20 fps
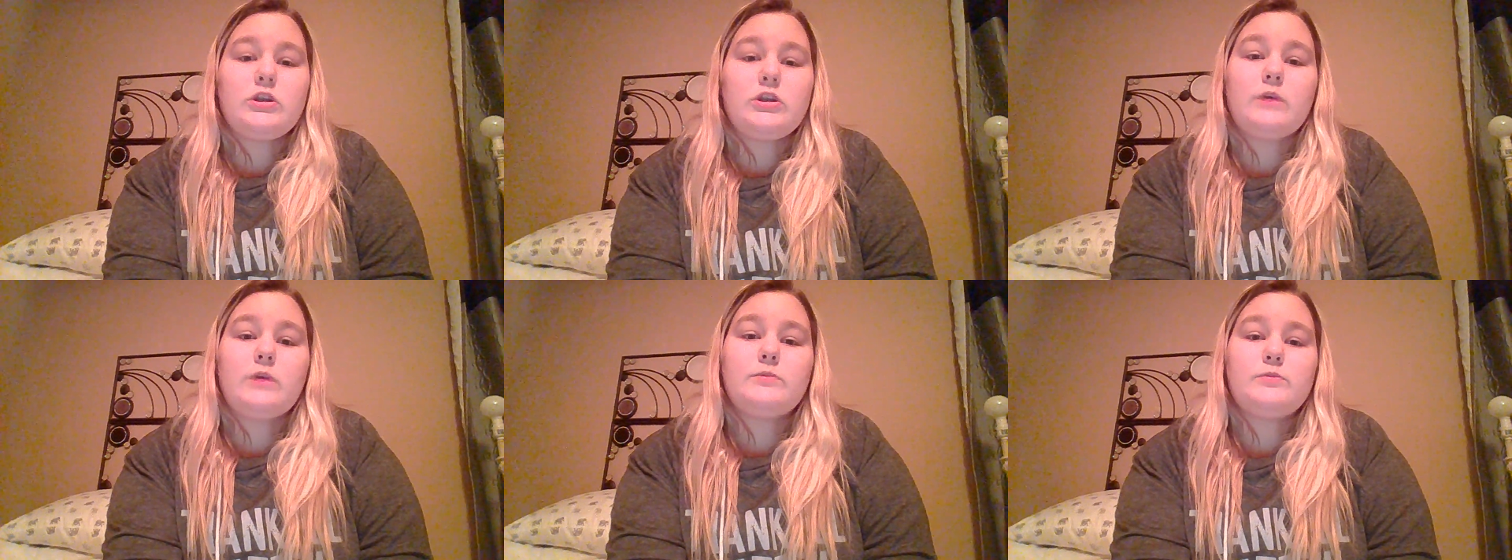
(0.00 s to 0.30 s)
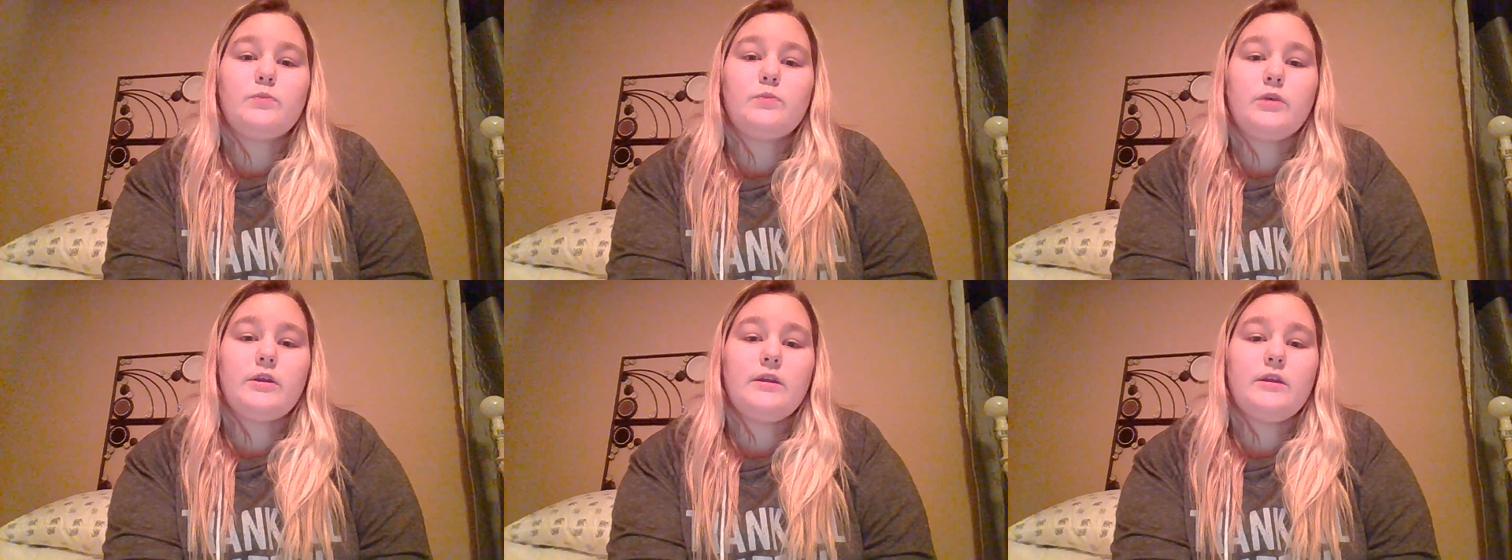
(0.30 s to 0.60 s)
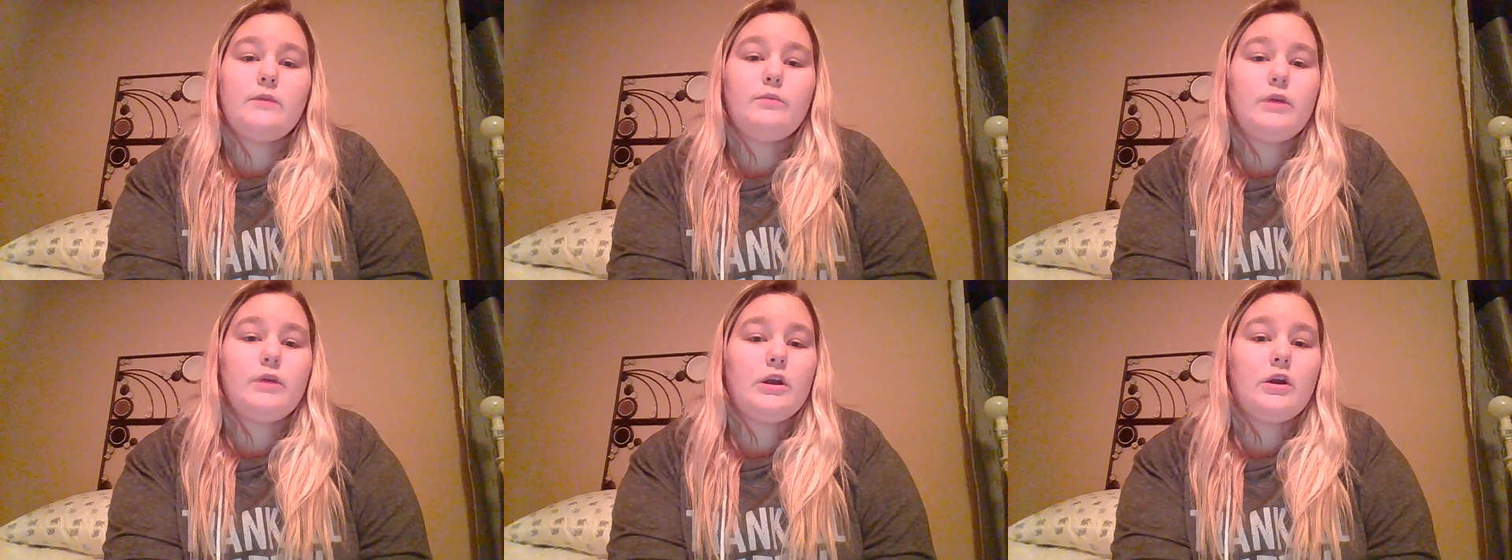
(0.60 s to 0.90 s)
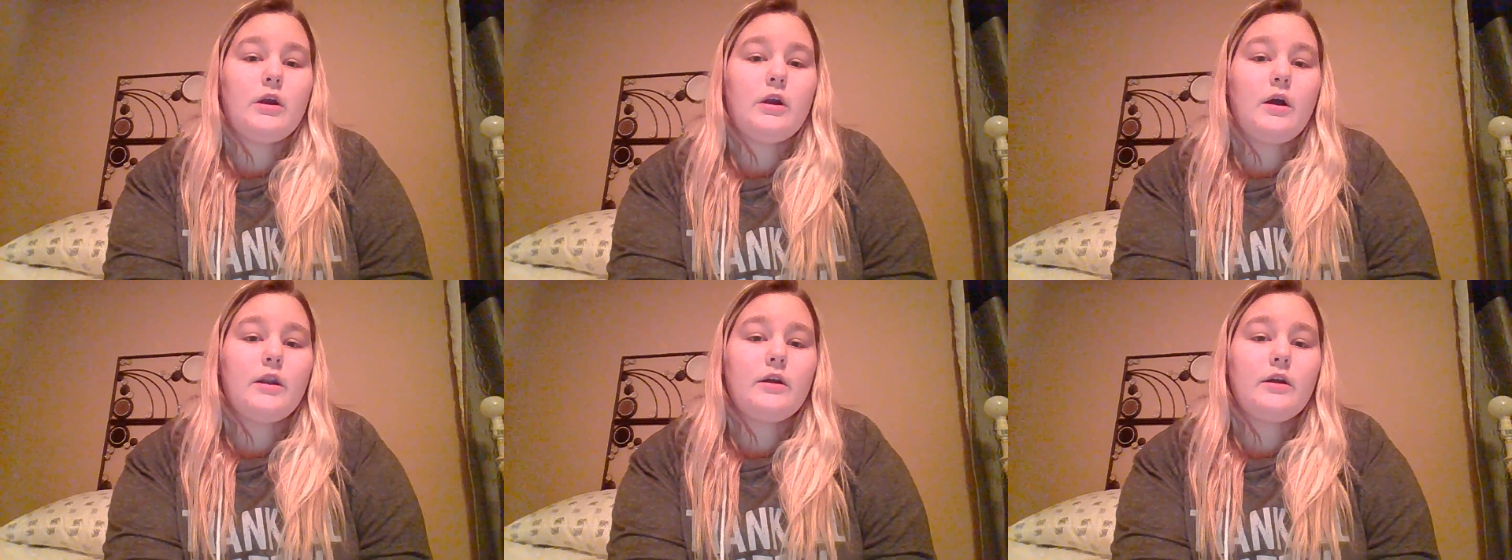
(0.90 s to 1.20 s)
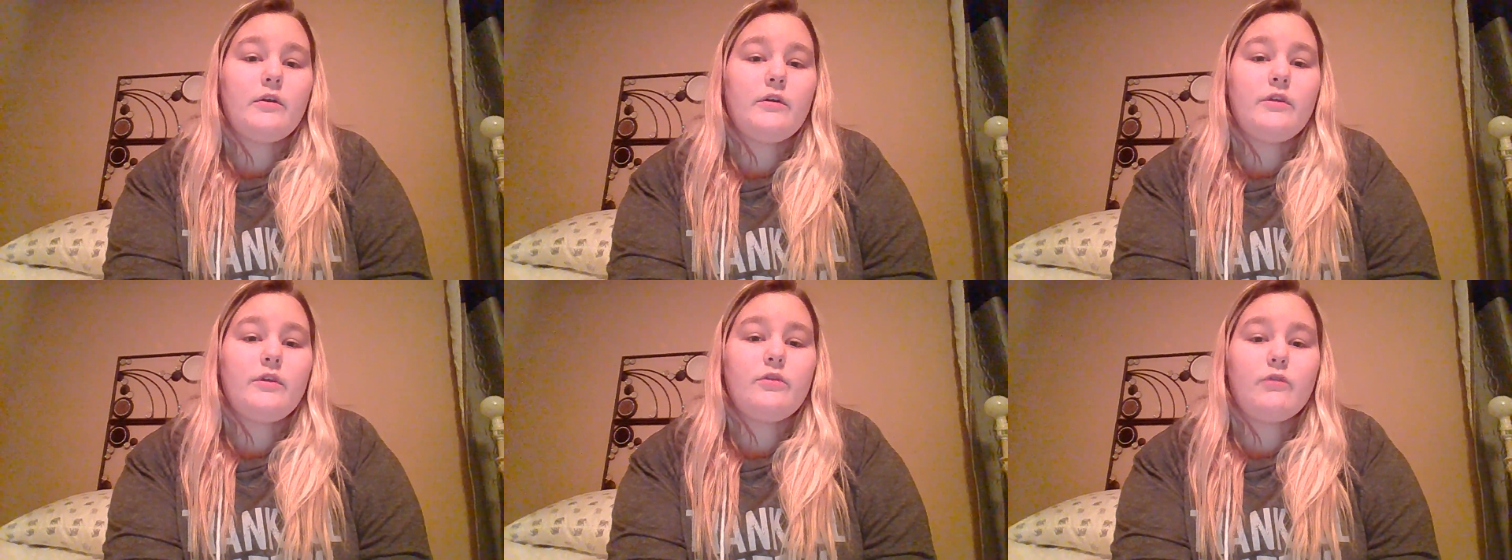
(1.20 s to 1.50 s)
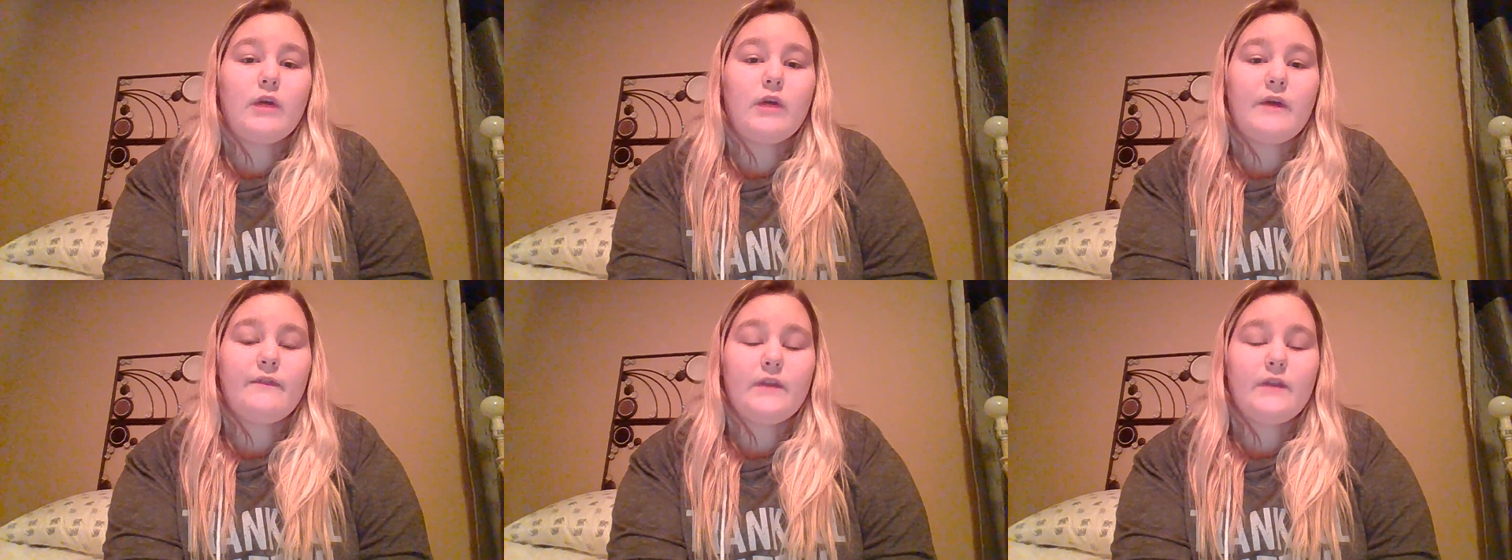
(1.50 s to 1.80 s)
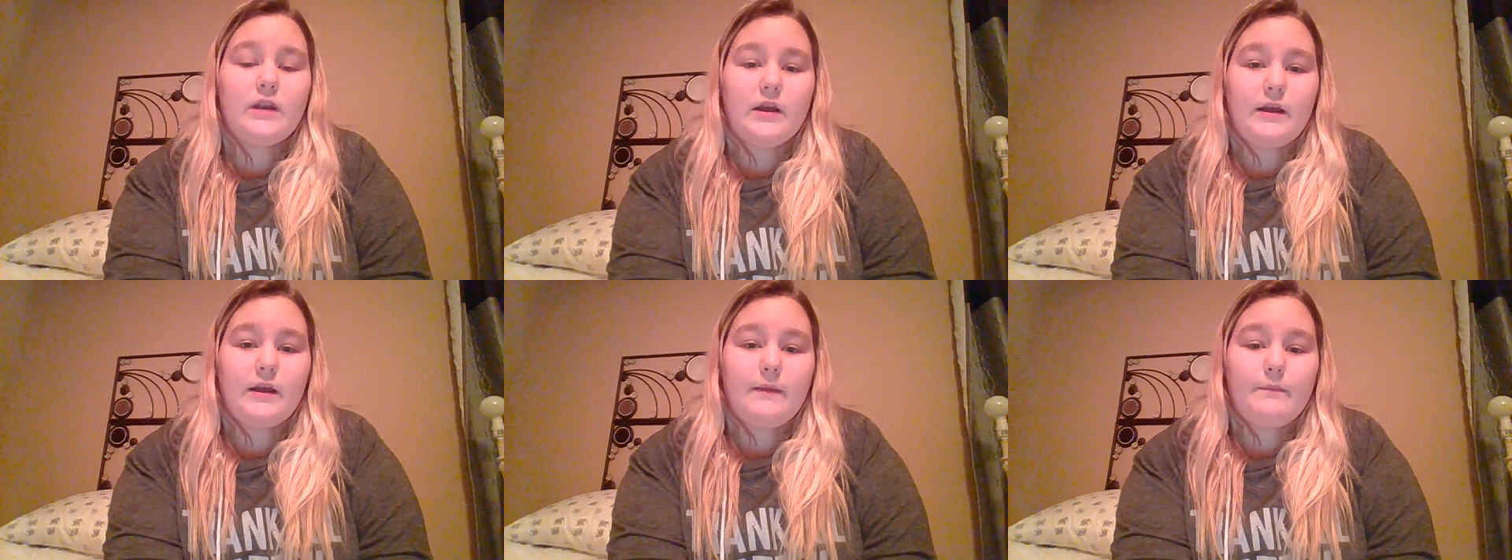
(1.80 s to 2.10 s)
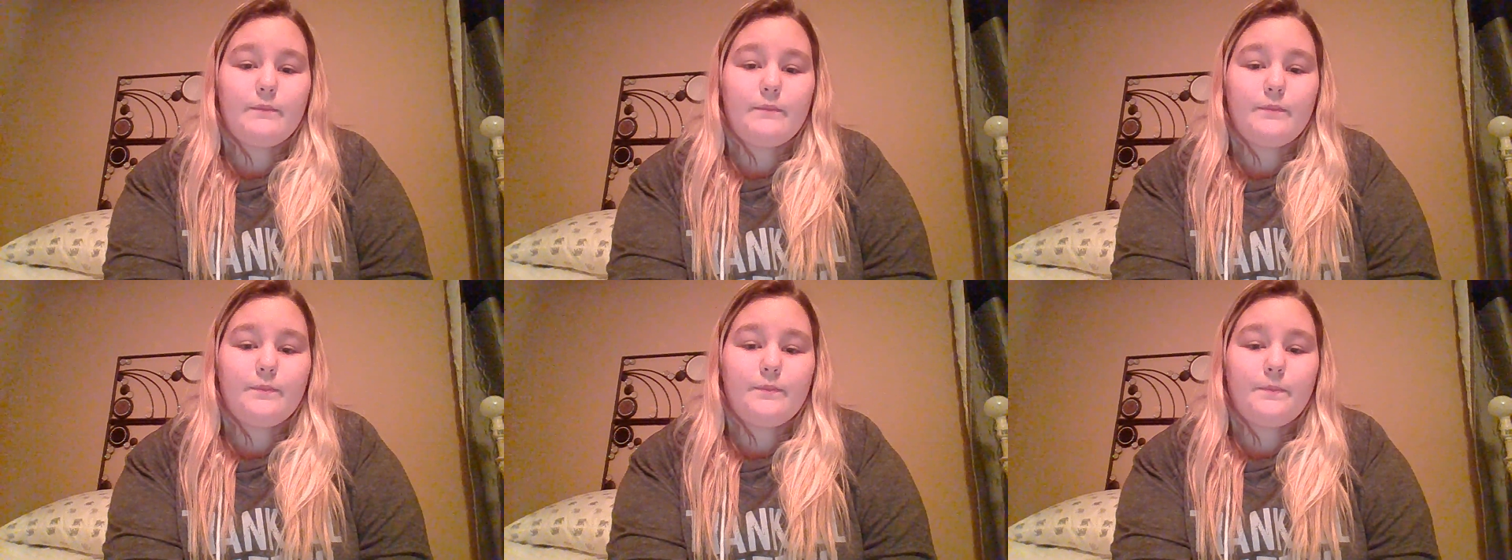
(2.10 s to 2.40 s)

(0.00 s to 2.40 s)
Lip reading: stops breathing periodically throughout the night.